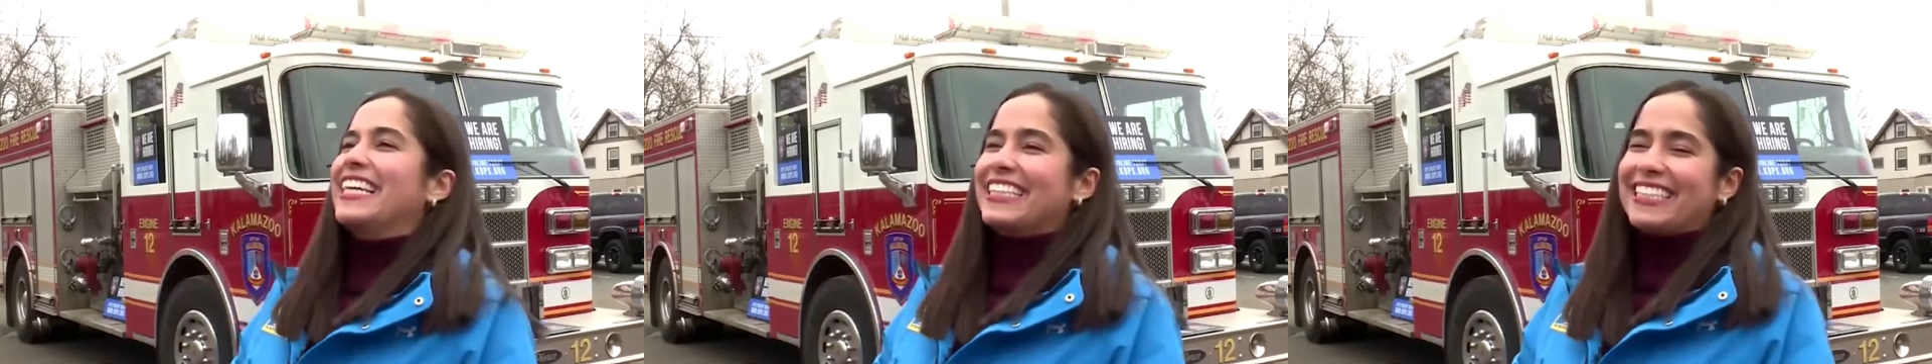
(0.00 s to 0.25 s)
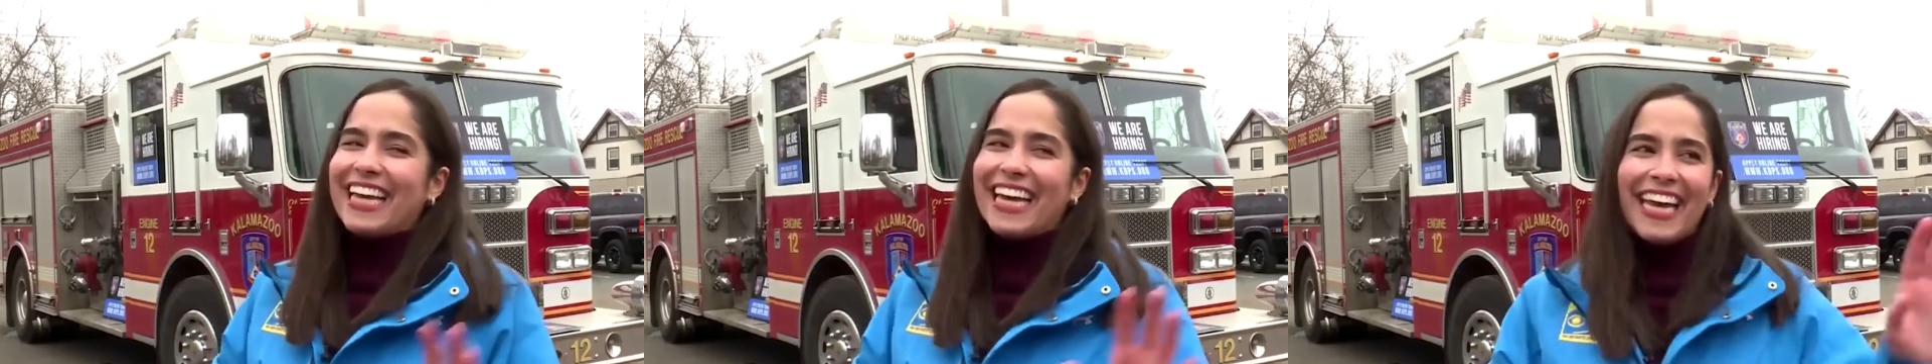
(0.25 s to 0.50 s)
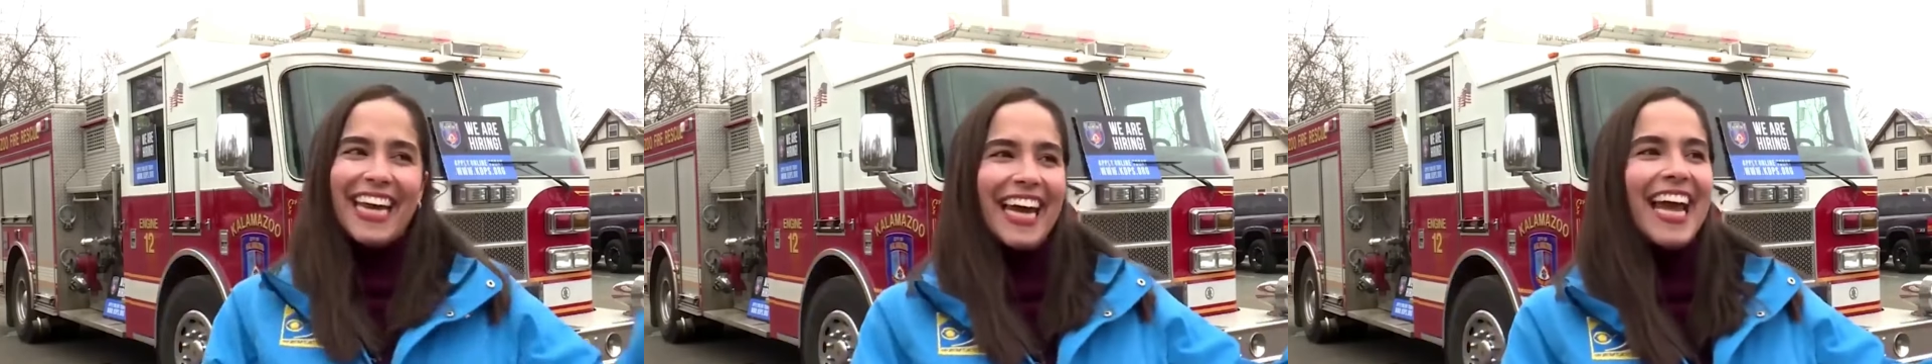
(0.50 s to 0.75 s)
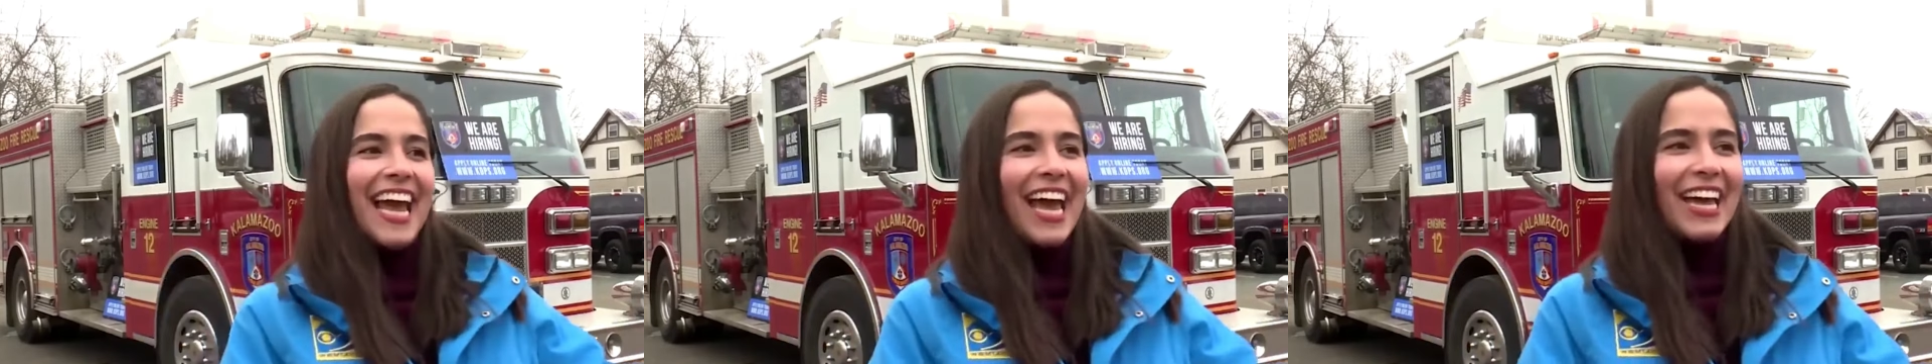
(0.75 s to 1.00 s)
You see.
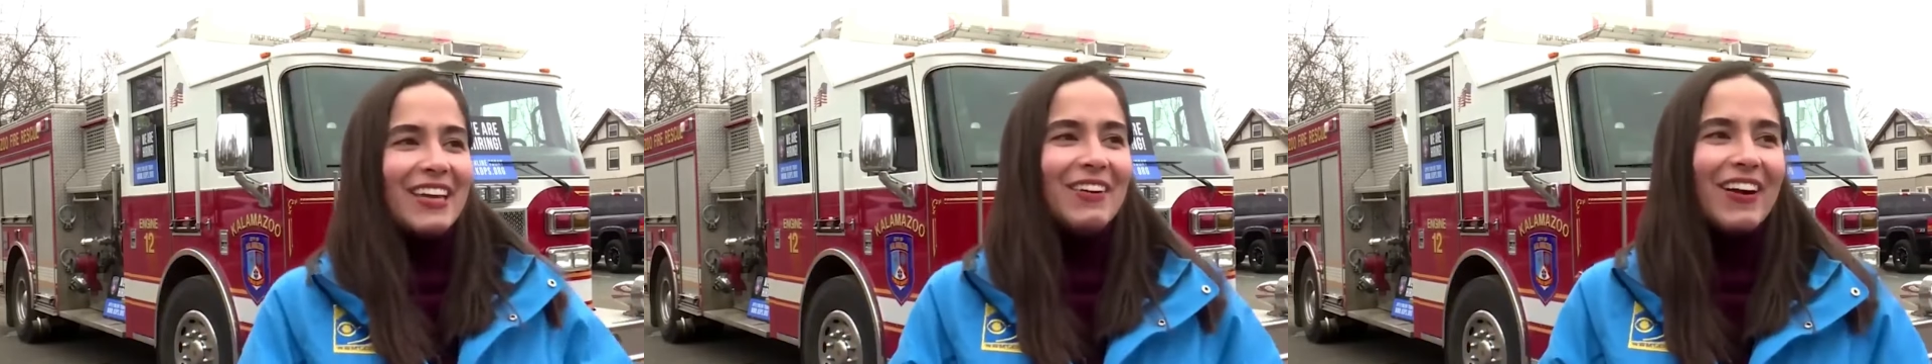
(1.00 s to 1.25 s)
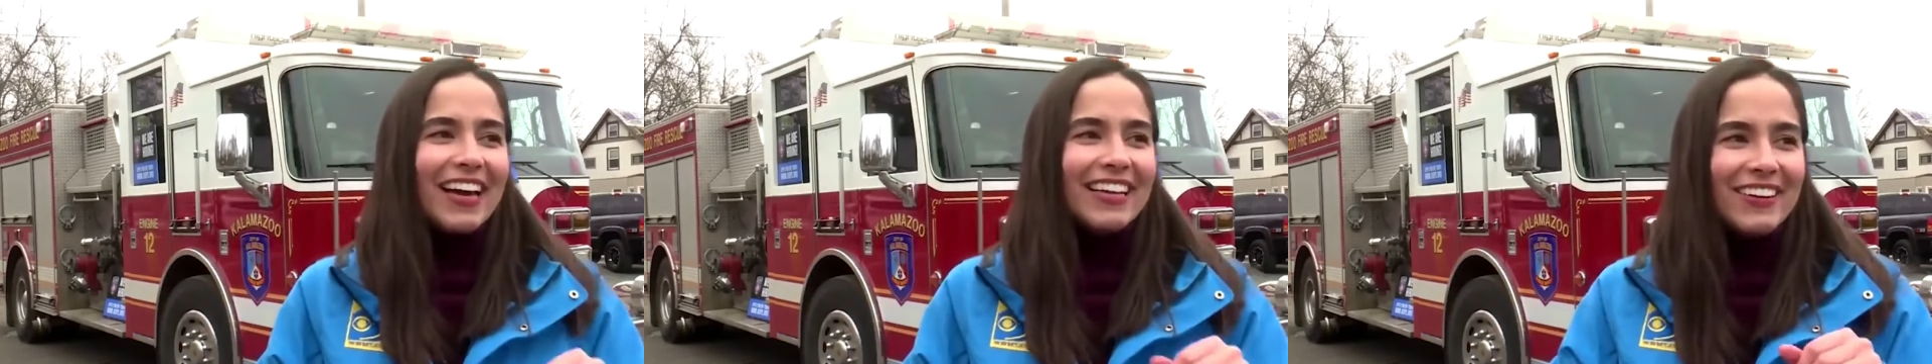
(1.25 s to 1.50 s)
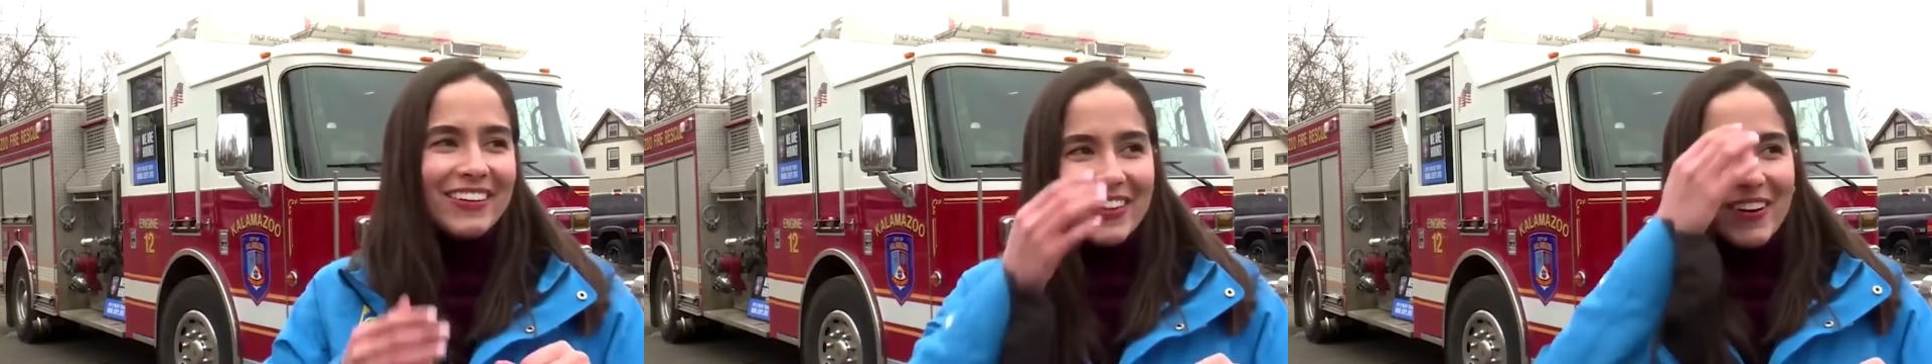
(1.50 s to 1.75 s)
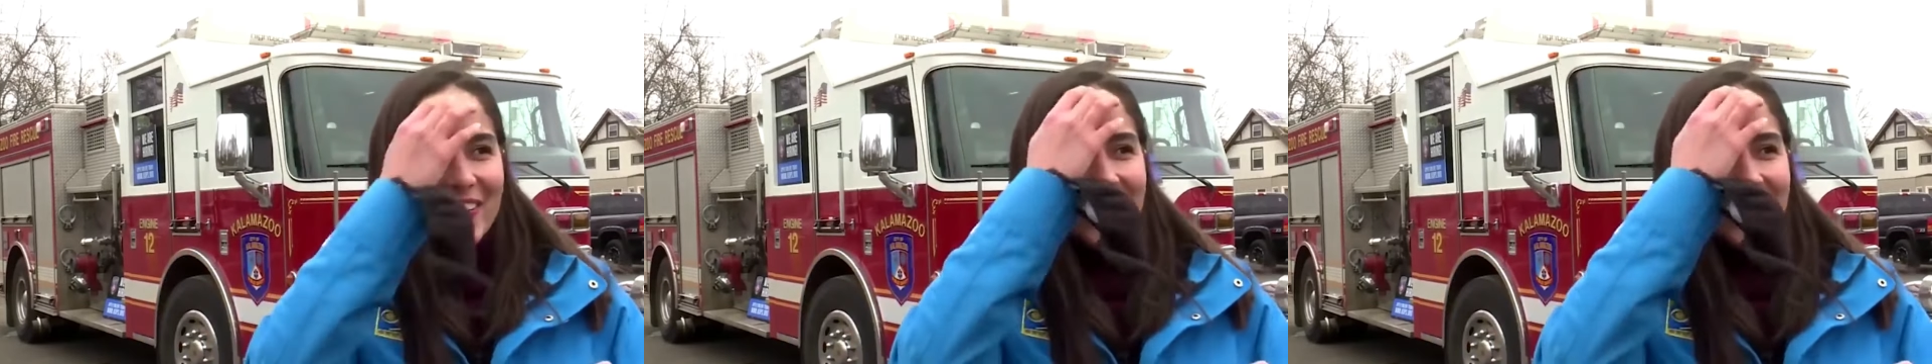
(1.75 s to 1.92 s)
You guys are the